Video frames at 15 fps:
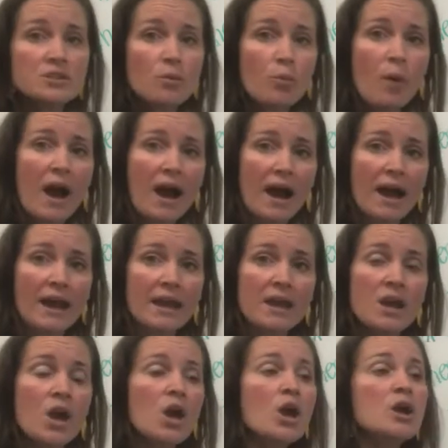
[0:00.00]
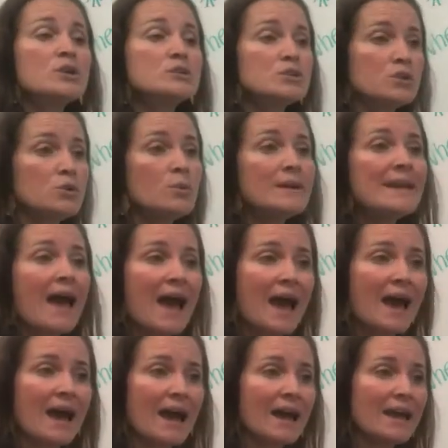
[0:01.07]
the Y to an
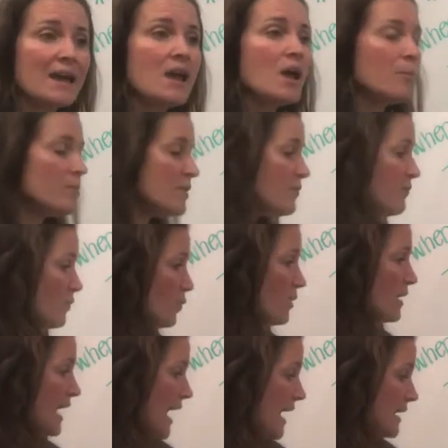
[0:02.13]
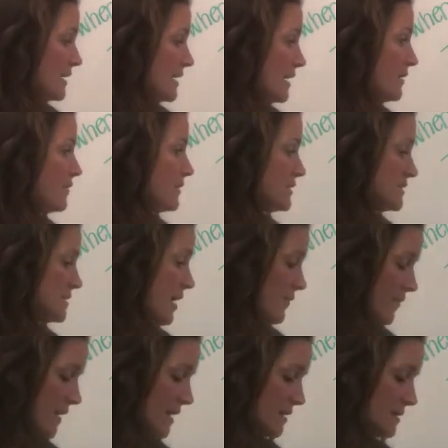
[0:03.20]
I before adding the
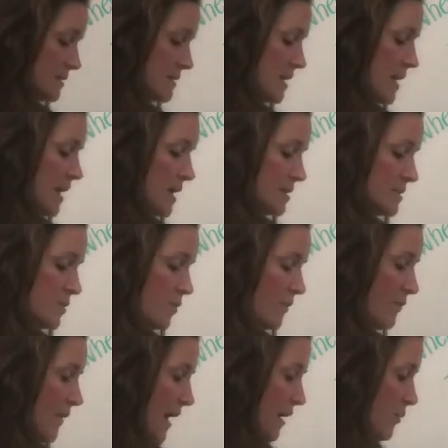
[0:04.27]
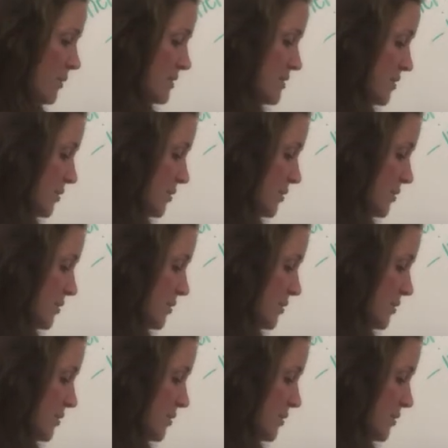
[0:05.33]
suffix. So if I were to